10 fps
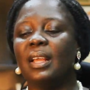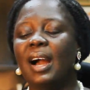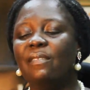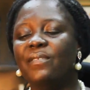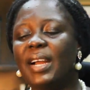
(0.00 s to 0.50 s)

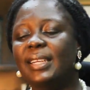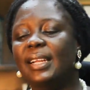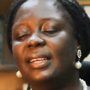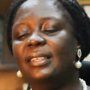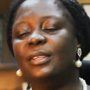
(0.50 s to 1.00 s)
And
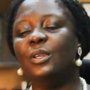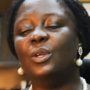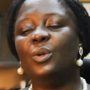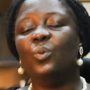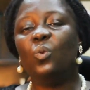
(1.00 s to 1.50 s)
finally,
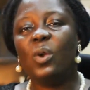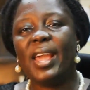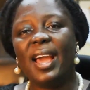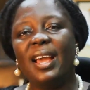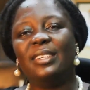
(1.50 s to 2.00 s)

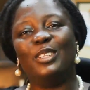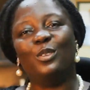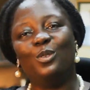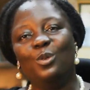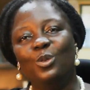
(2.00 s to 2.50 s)
where the
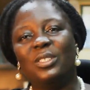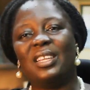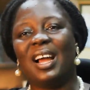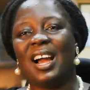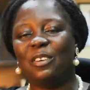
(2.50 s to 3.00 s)

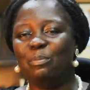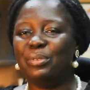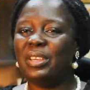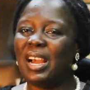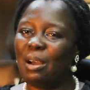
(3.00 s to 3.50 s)
goods have
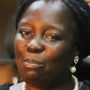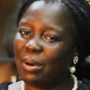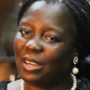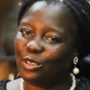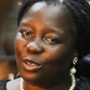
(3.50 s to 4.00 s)
been
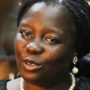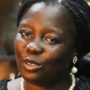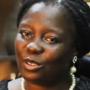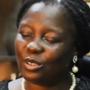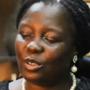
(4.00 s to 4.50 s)

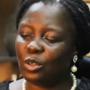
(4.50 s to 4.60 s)
abandoned,